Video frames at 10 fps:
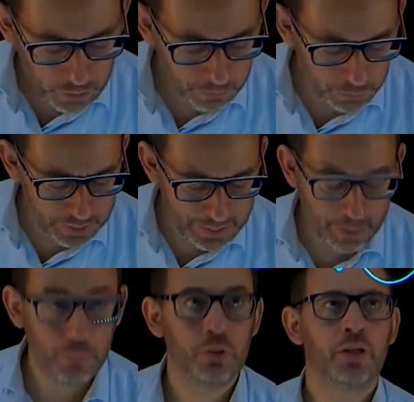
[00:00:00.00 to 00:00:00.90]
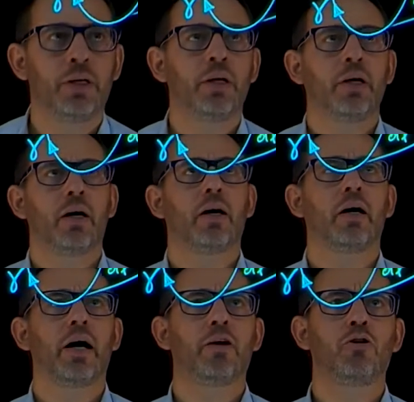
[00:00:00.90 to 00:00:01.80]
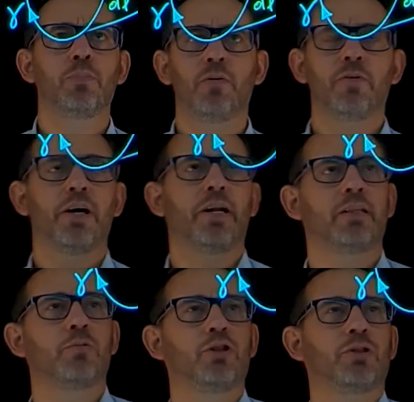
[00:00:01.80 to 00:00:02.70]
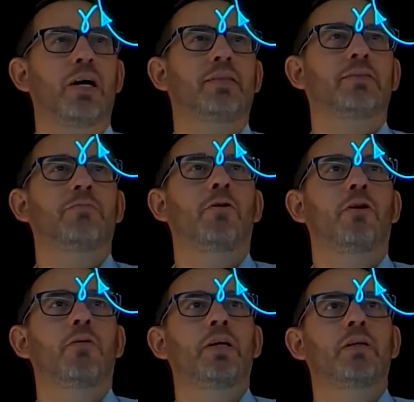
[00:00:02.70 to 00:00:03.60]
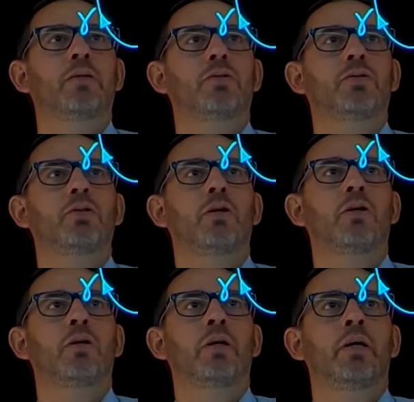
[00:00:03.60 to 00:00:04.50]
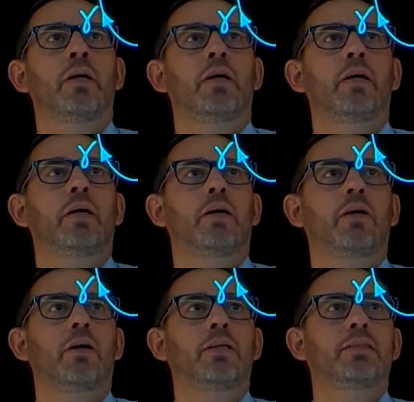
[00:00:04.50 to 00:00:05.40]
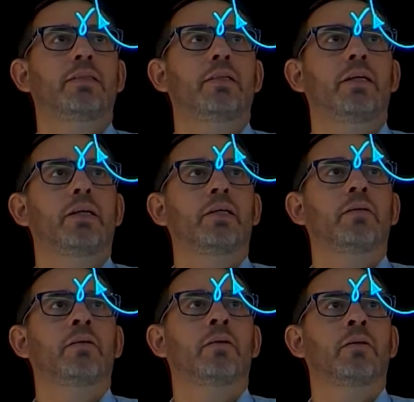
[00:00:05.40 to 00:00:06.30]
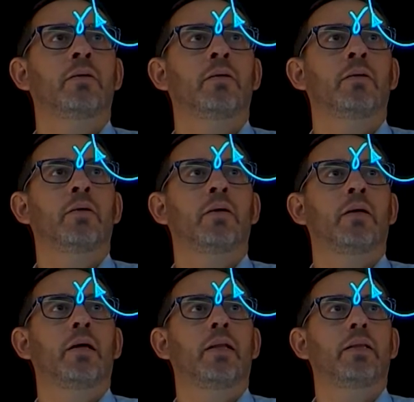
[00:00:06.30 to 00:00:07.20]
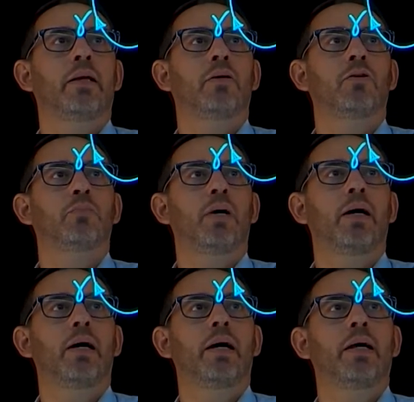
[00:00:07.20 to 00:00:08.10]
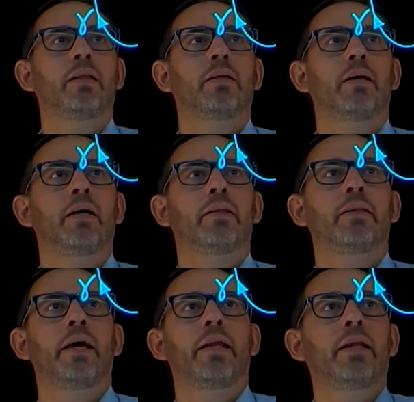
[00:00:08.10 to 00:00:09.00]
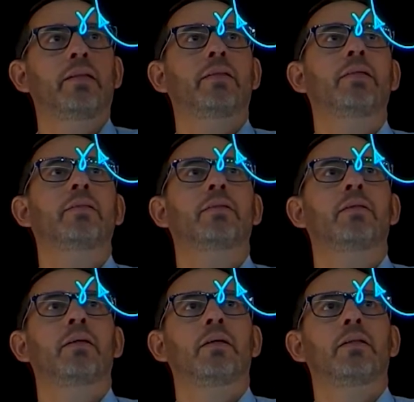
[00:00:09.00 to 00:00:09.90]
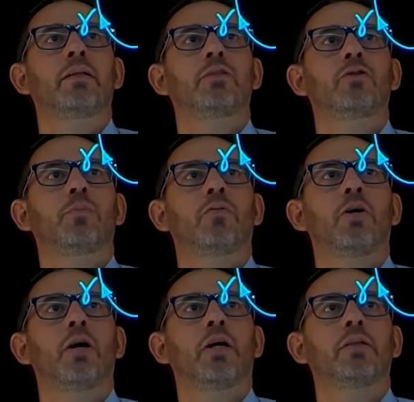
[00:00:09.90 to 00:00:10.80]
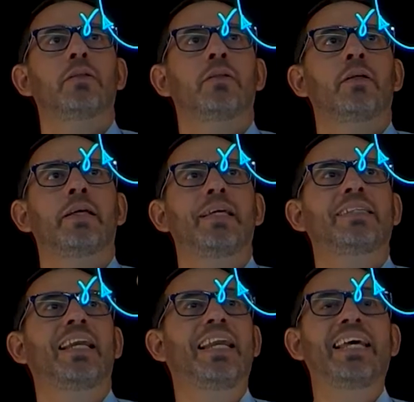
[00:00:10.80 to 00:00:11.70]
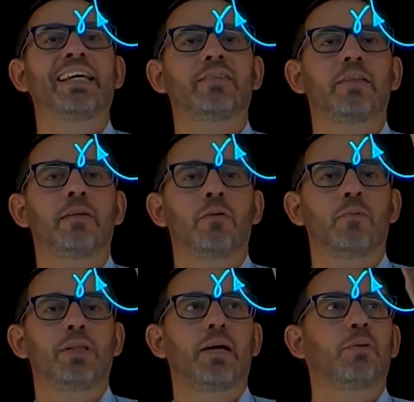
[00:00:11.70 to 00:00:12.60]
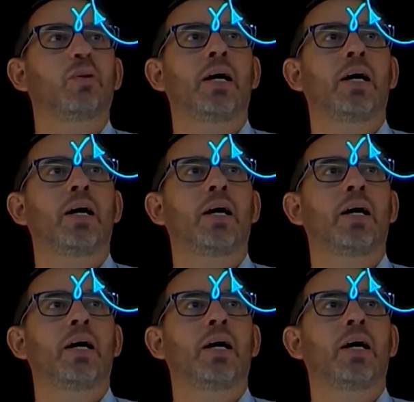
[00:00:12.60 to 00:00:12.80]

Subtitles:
for example, a loop of current which does the following. So it crosses here, and then it goes behind, and then like this loop of current is linked with capital